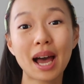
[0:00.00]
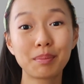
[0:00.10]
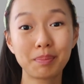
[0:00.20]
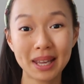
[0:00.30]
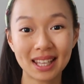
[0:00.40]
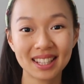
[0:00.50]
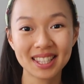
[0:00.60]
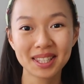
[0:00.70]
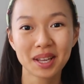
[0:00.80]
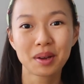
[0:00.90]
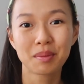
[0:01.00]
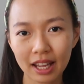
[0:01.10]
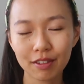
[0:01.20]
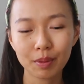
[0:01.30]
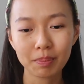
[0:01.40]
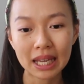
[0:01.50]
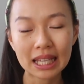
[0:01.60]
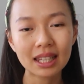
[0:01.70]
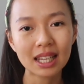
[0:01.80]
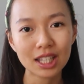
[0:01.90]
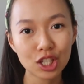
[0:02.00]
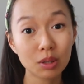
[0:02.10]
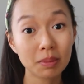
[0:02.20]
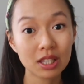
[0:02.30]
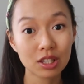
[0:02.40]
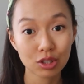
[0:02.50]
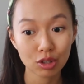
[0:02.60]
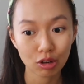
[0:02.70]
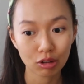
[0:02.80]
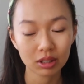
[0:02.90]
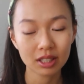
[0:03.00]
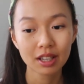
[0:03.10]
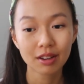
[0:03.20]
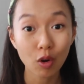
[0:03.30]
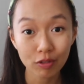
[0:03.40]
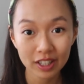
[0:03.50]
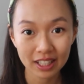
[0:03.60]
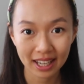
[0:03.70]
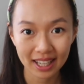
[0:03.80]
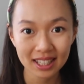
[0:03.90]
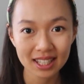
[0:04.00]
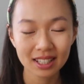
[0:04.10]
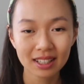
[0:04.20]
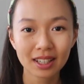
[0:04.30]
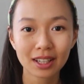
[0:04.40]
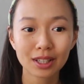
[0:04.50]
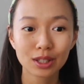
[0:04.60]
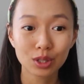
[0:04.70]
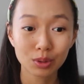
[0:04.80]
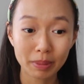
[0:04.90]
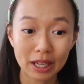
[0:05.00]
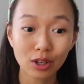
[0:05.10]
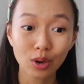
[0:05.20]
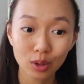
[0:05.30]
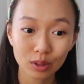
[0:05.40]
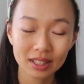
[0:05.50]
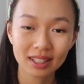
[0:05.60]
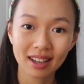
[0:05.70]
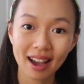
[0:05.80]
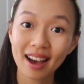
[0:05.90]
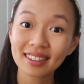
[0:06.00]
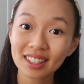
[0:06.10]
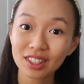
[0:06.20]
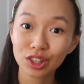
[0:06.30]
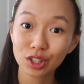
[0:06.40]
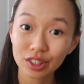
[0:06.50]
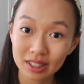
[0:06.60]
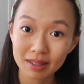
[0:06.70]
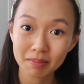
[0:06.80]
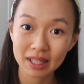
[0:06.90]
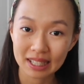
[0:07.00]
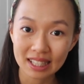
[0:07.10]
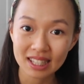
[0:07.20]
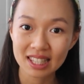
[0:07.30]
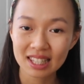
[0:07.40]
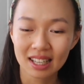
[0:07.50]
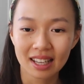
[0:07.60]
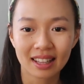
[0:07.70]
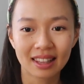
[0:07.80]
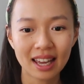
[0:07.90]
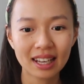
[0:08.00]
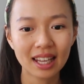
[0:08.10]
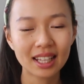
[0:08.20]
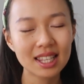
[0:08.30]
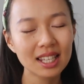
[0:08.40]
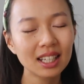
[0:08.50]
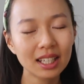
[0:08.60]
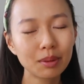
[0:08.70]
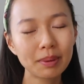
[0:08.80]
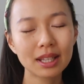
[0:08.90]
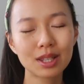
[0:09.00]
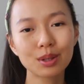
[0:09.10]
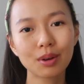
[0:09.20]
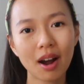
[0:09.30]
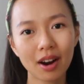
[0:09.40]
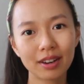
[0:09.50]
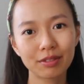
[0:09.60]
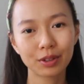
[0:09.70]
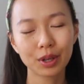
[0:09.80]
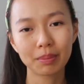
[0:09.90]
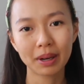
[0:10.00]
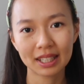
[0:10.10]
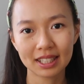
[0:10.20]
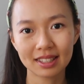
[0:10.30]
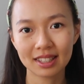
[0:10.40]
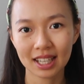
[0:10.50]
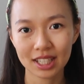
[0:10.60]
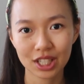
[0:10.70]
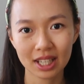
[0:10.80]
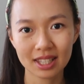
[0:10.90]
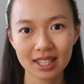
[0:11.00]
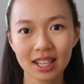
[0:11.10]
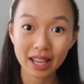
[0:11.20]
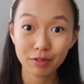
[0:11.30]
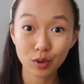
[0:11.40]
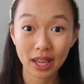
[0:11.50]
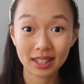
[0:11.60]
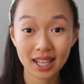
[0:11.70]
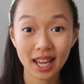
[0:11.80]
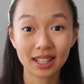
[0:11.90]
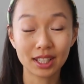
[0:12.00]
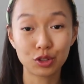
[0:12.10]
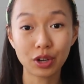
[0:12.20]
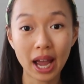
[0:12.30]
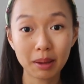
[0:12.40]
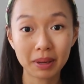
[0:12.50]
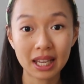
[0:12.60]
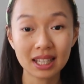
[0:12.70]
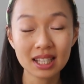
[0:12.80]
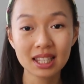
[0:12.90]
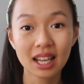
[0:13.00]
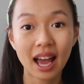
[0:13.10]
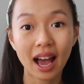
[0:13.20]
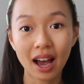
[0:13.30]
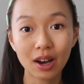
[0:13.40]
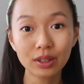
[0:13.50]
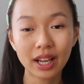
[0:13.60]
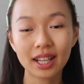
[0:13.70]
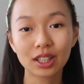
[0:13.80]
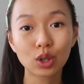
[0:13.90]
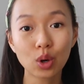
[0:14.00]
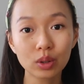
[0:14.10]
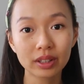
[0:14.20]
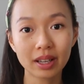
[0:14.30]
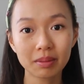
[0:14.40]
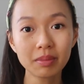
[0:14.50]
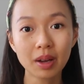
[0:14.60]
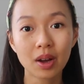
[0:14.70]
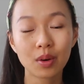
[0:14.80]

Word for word: are beans. If a bean needs to be soaked overnight to be cooked under 30 minutes, then it's a little bit too hard for your body to digest. If you can take the dry beans out and cook them